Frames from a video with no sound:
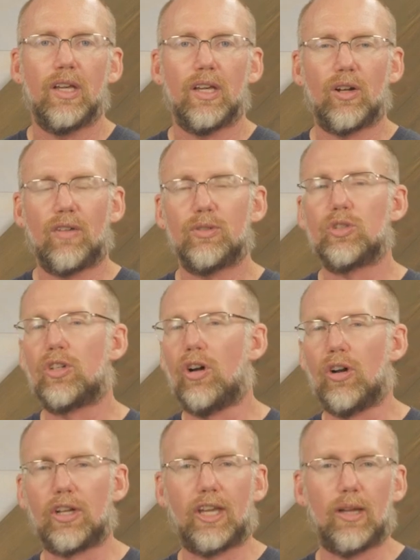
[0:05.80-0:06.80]
It offers
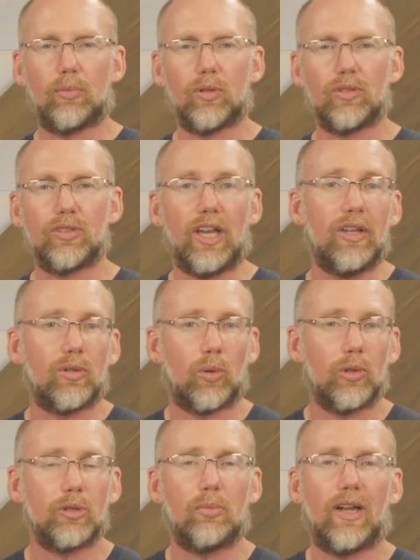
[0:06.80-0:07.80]
car campers and
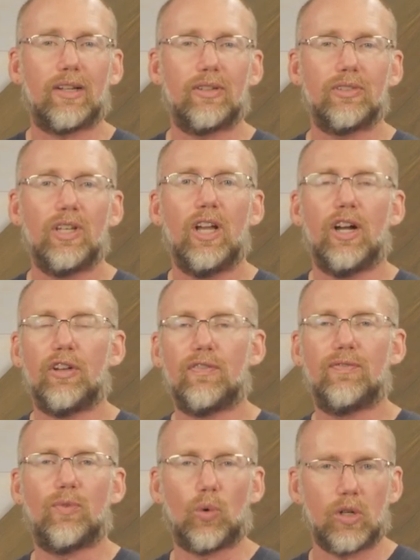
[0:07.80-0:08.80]
horsebackers an
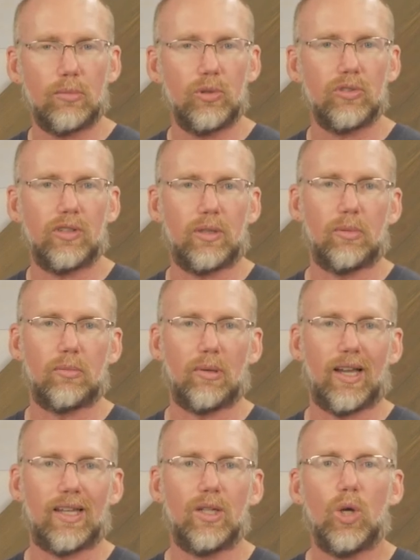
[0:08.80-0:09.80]
affordable sleeping
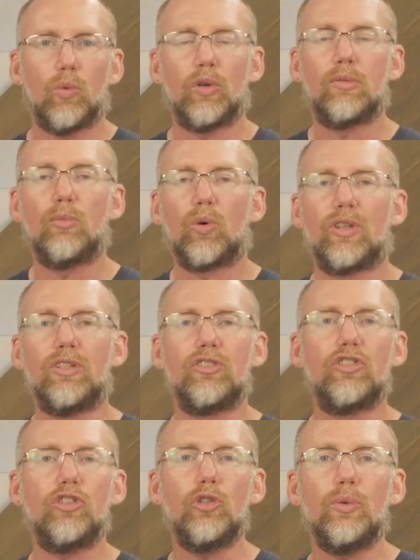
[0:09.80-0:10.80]
pad with more
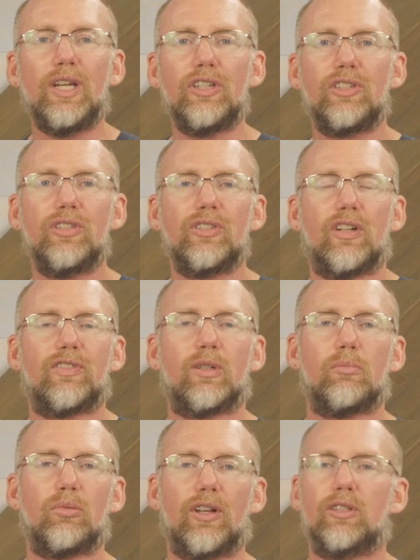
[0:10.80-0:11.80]
than 2 inches of
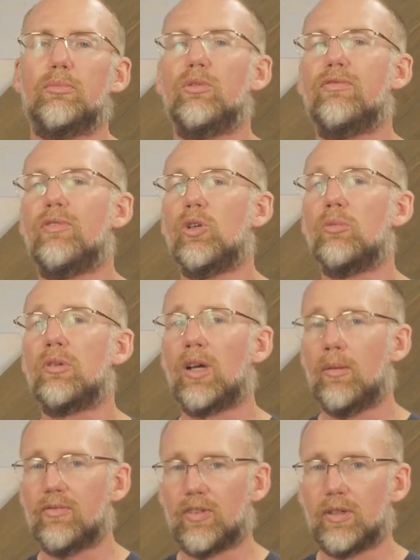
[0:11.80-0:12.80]
compressible foam
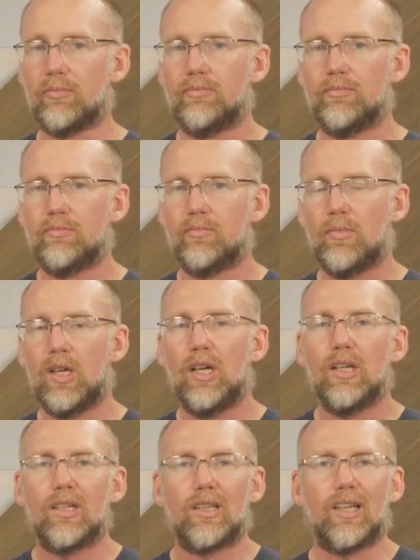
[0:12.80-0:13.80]
comfort.
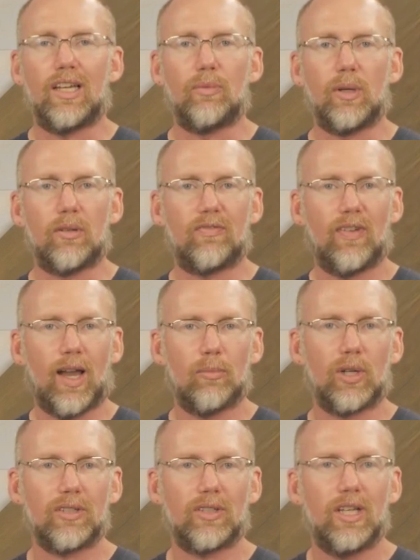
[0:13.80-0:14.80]
Lightweight
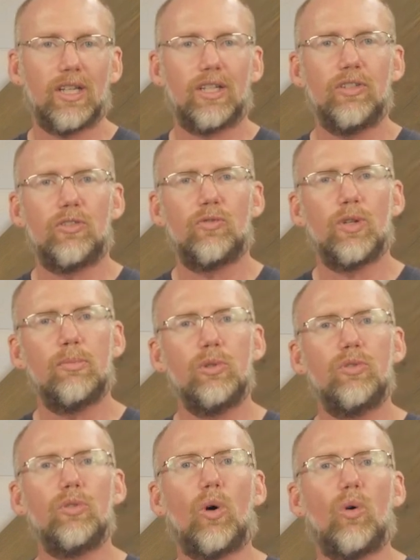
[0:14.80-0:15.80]
fabrics
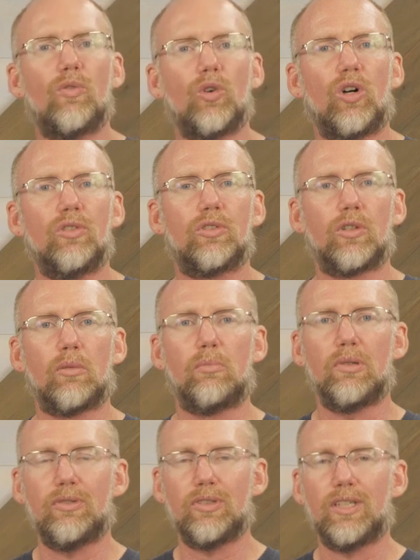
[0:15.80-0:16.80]
contribute to overall
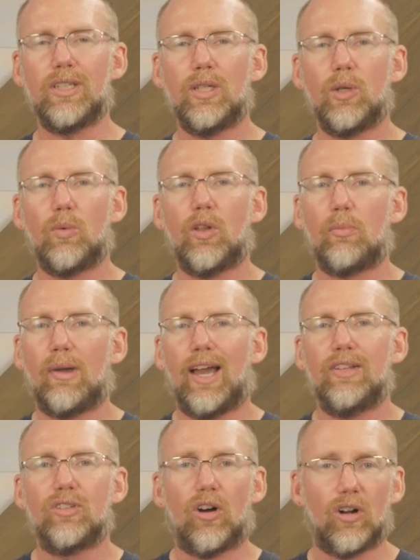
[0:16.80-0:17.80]
durability, while the
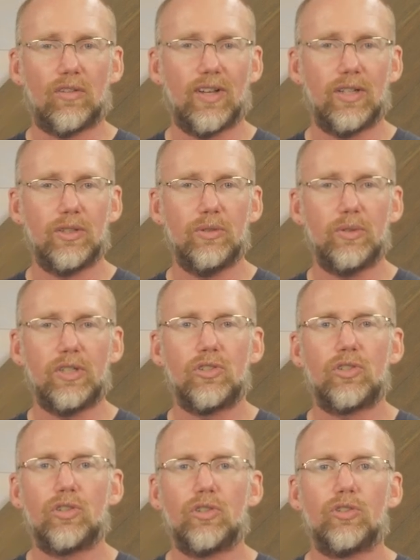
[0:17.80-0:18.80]
pad's R-value
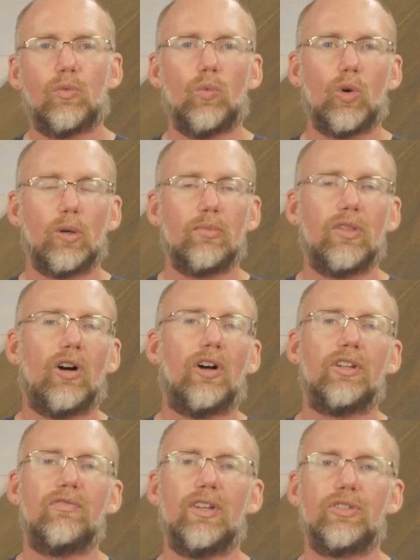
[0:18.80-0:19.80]
ensures warmth
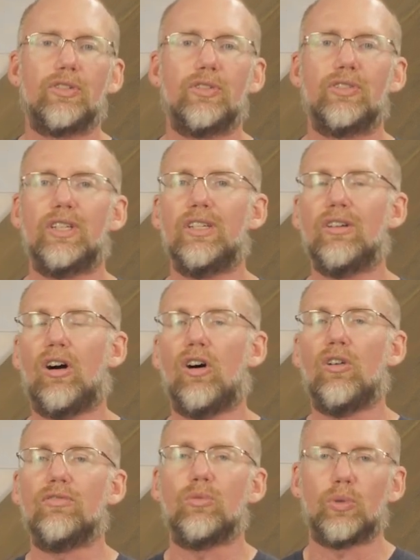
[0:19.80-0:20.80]
on adventures in
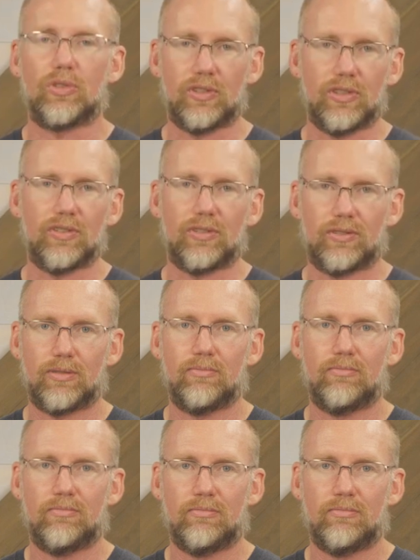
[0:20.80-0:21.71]
all four seasons.